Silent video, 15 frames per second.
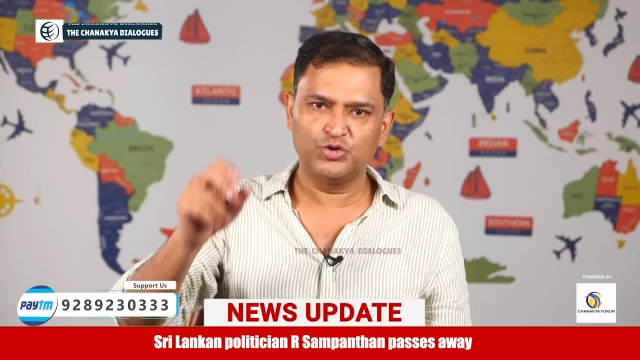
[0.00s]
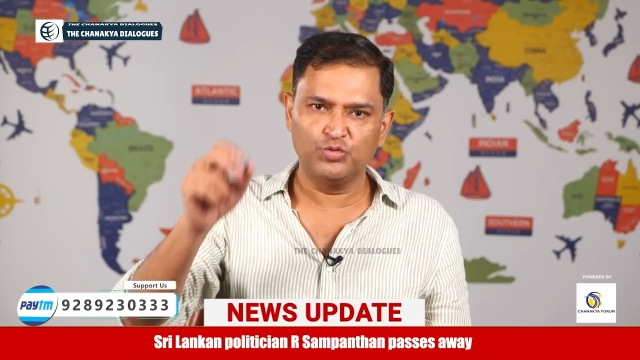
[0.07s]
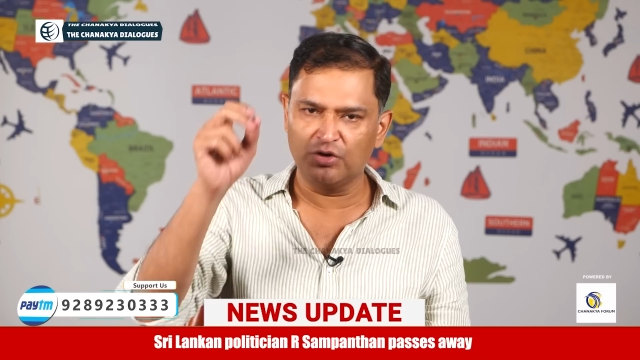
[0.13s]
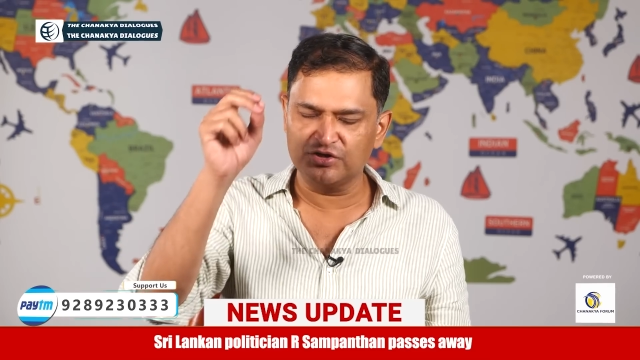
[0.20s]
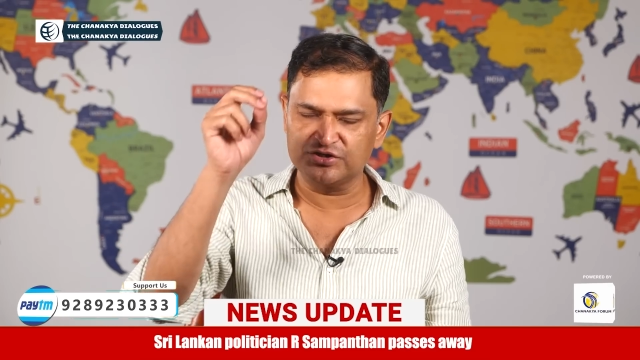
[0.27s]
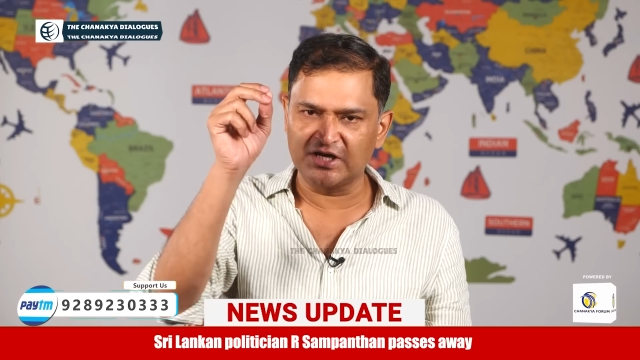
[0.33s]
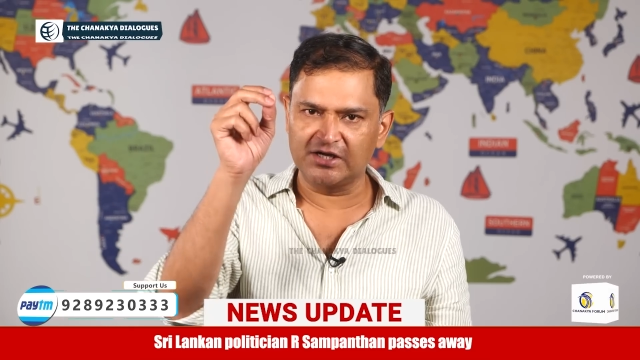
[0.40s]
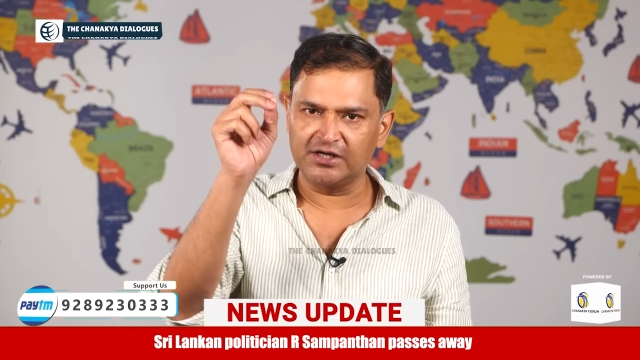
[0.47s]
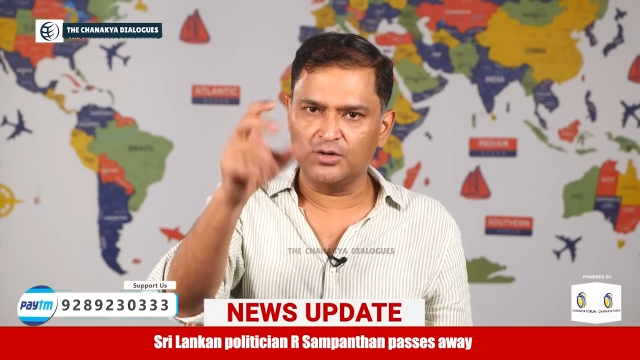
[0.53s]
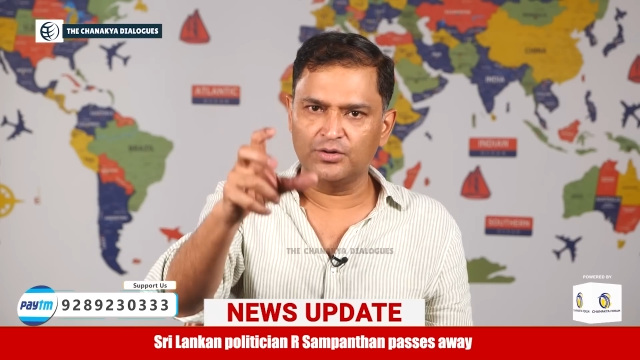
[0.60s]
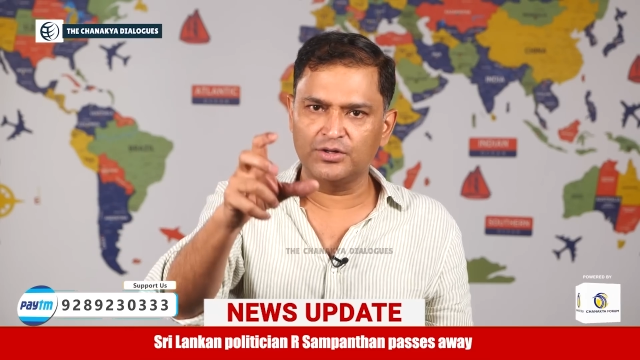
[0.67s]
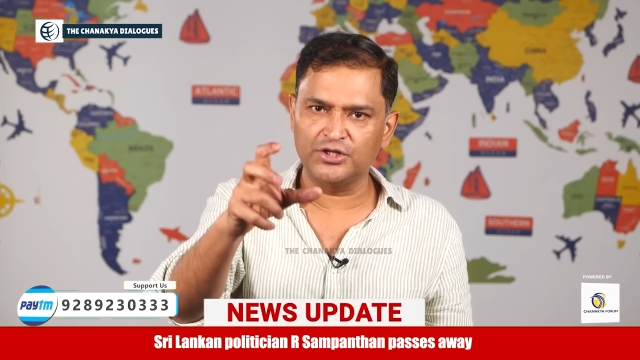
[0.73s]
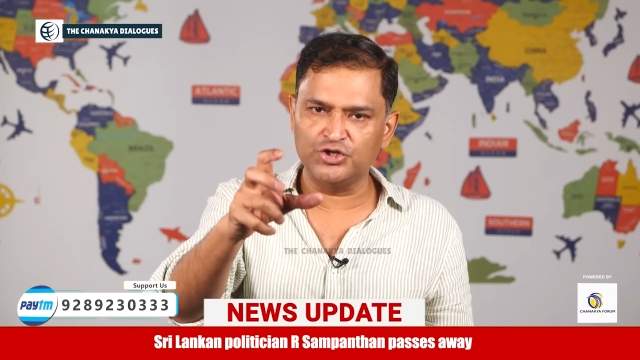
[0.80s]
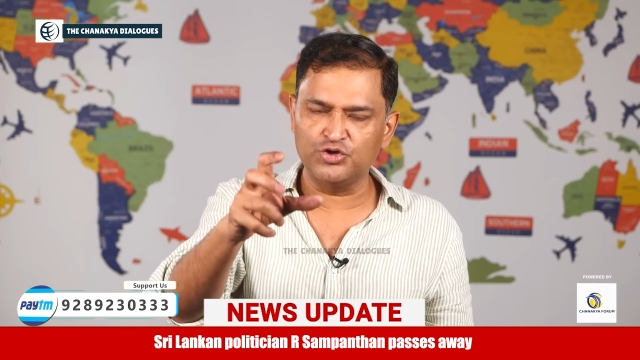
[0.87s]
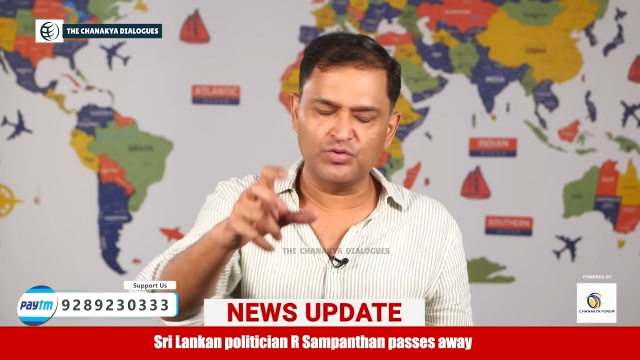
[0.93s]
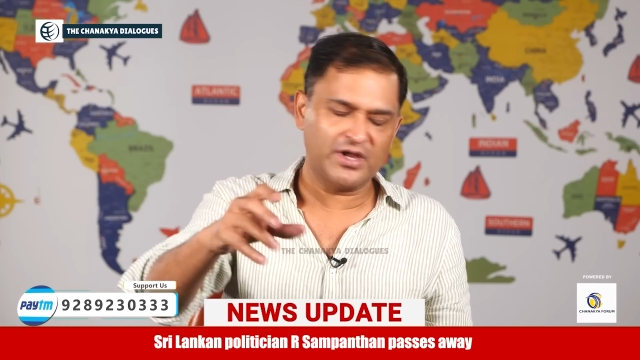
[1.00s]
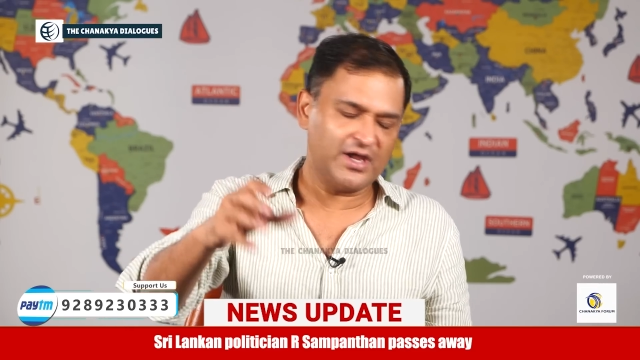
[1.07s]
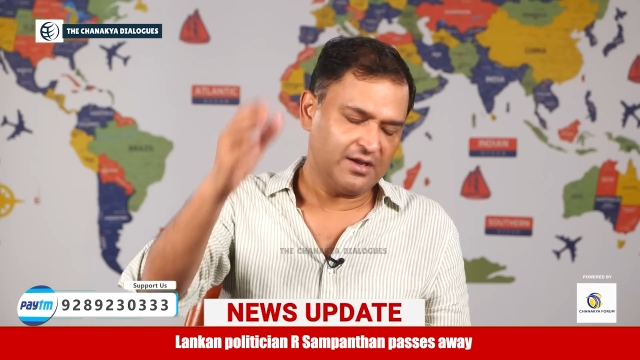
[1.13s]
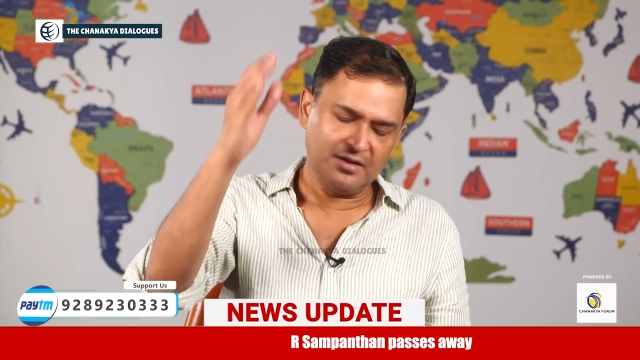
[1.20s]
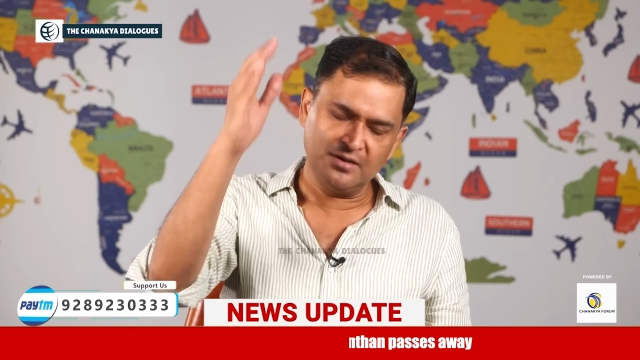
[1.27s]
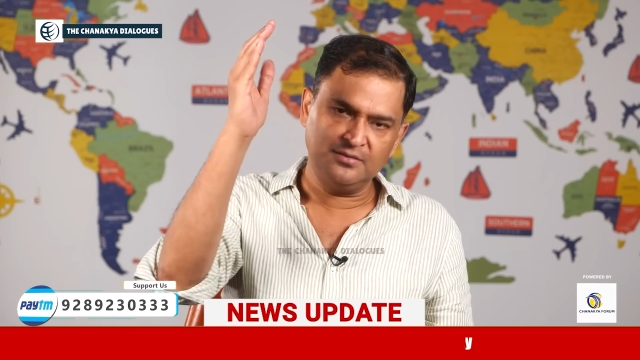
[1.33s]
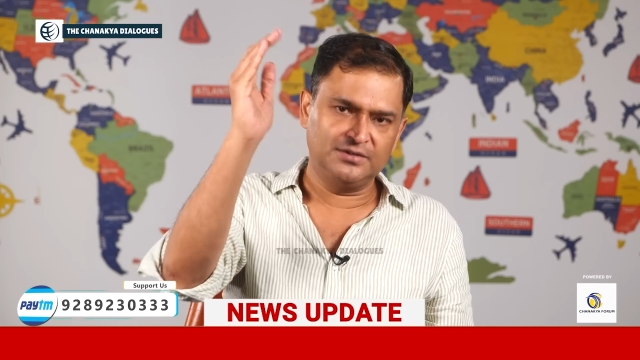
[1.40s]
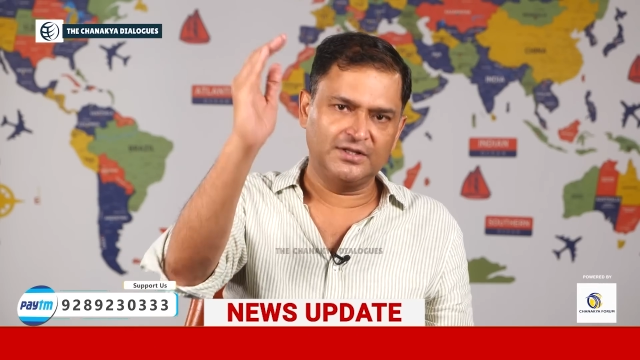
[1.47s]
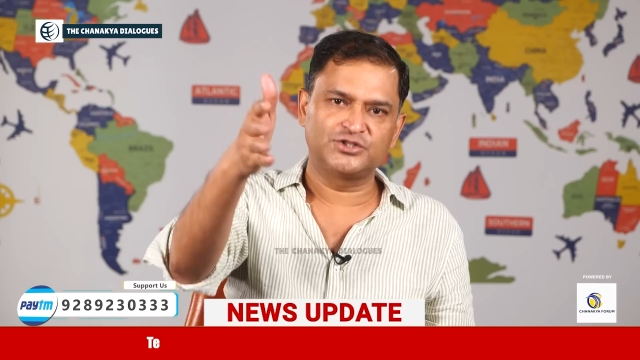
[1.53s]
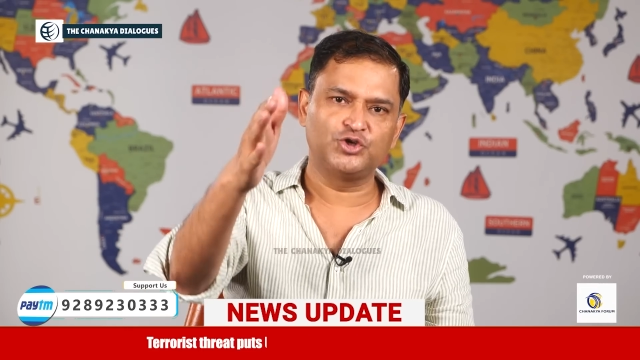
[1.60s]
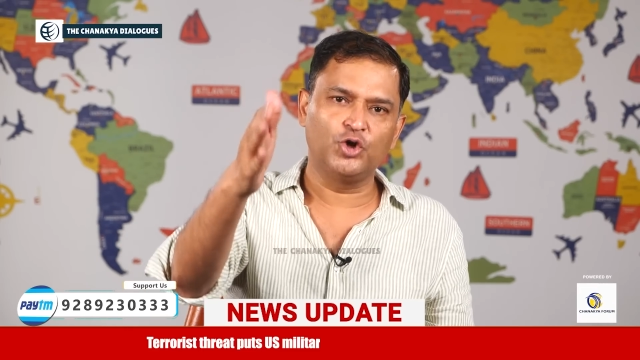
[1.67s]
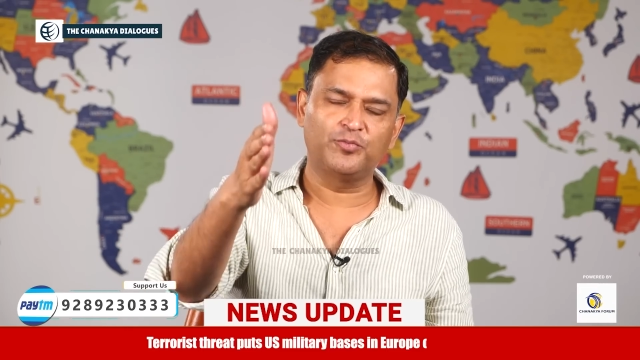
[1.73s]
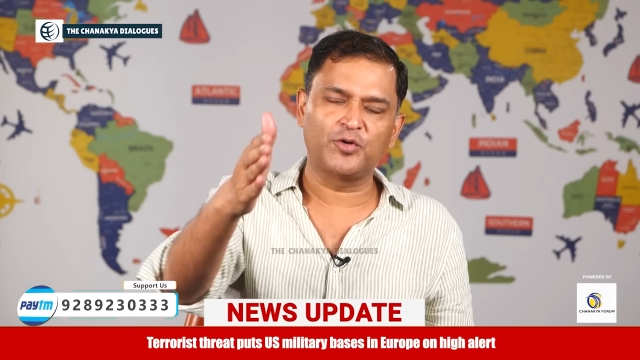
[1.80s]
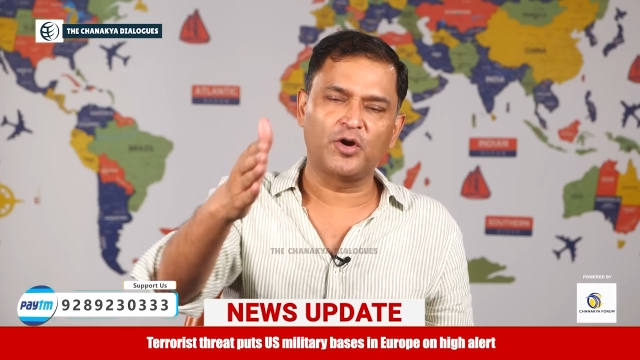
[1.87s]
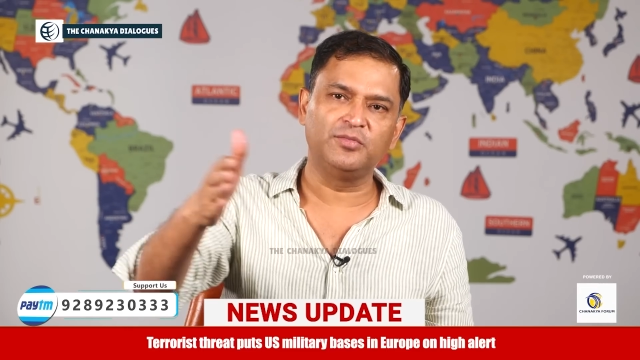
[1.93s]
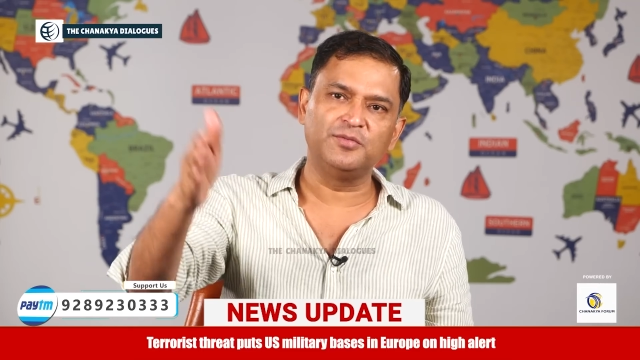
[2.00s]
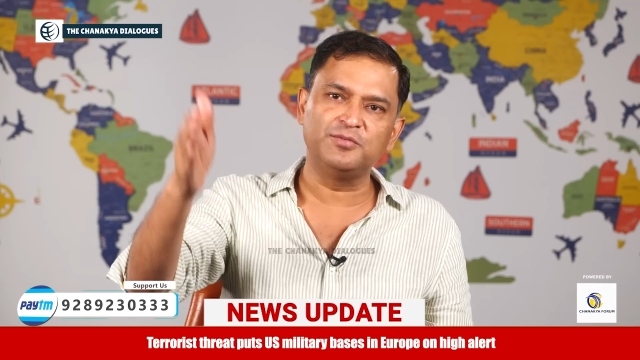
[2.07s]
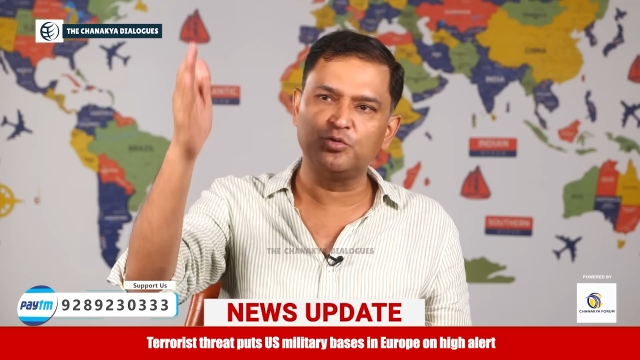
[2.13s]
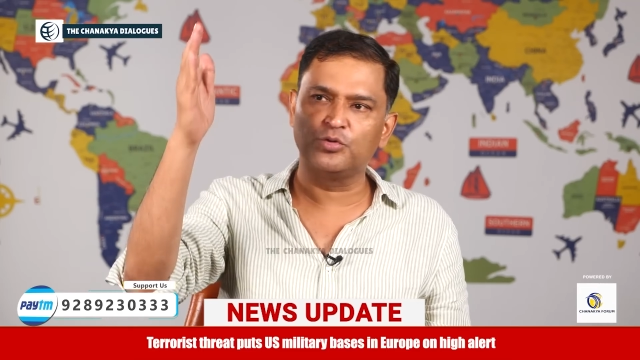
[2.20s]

You want to settle down in the UK, that's your problem.